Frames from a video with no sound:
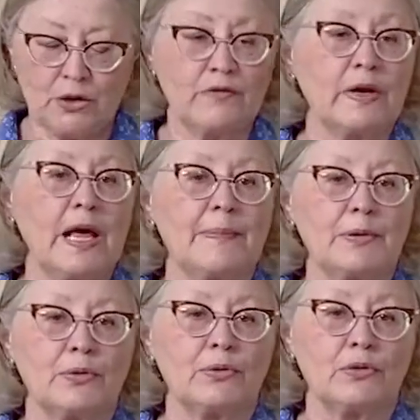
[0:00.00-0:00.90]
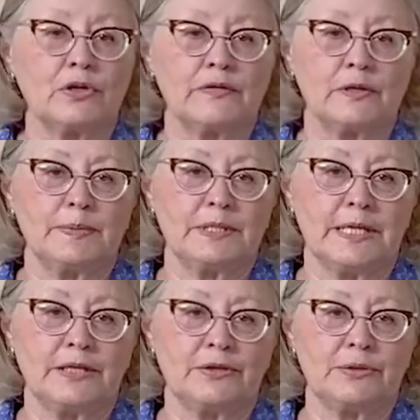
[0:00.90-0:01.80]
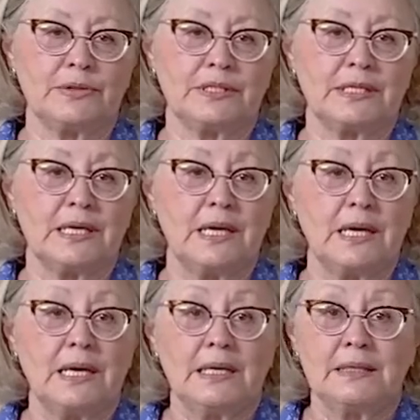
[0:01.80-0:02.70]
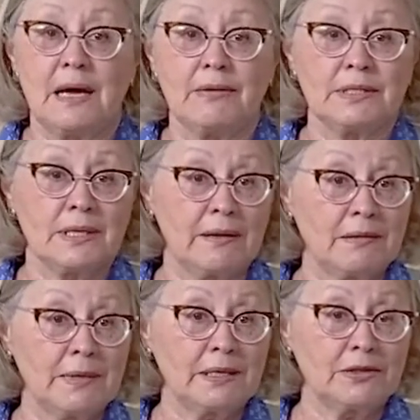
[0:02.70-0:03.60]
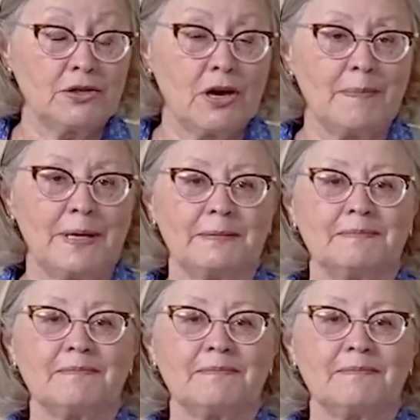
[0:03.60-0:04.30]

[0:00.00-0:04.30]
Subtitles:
overlapping all over the potatoes. Now it's time to make the topping.